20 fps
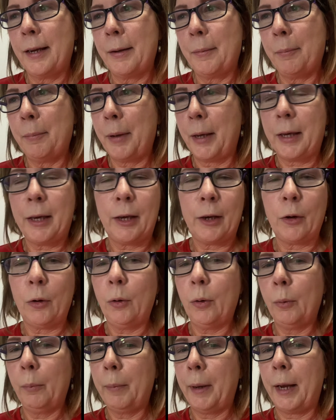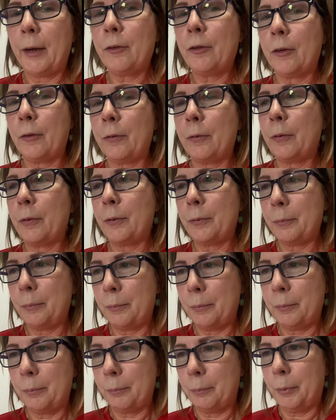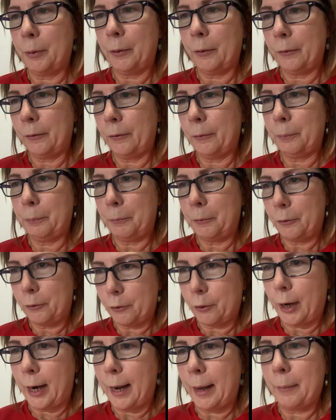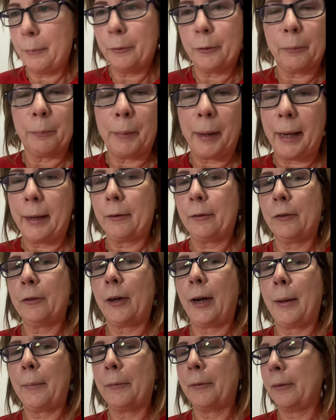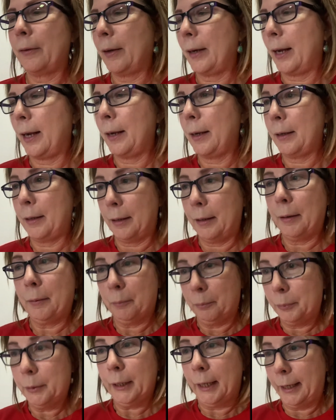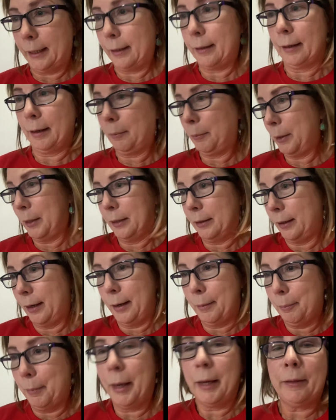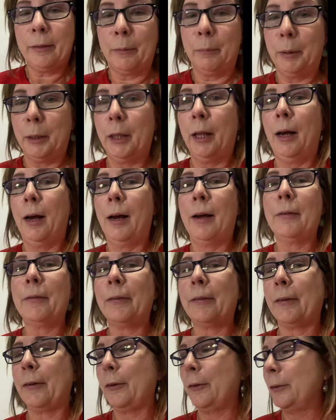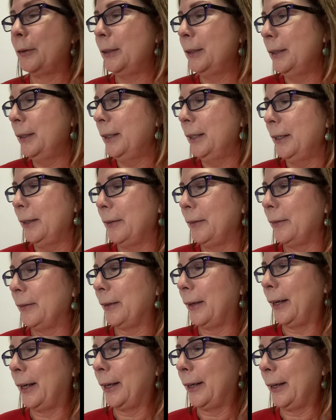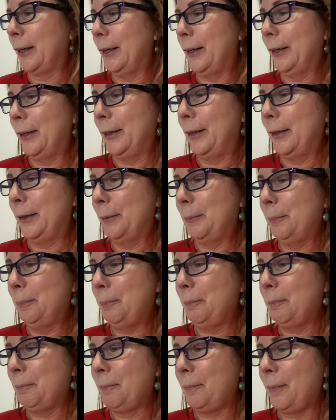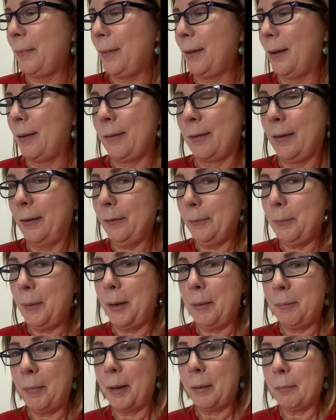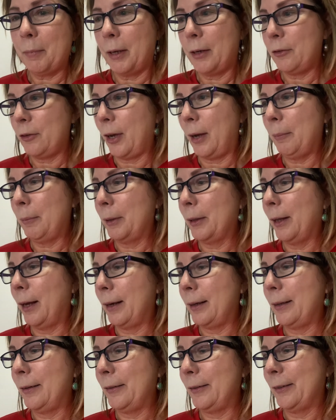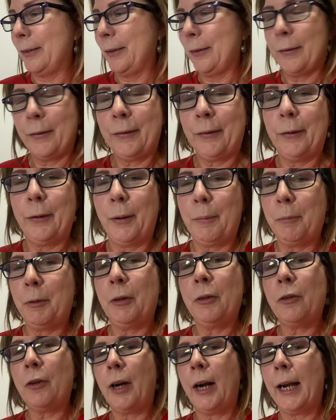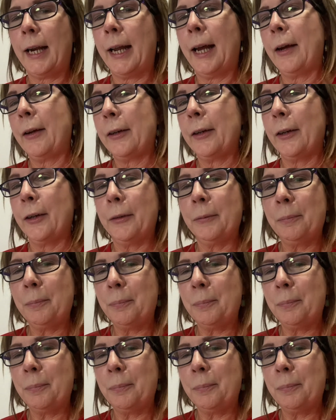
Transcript: making a whole batch of purse straps or bag straps that I am planning. I mean, I make them a lot, so it's like, this might make my job a lot easier, so I'm gonna try it out here.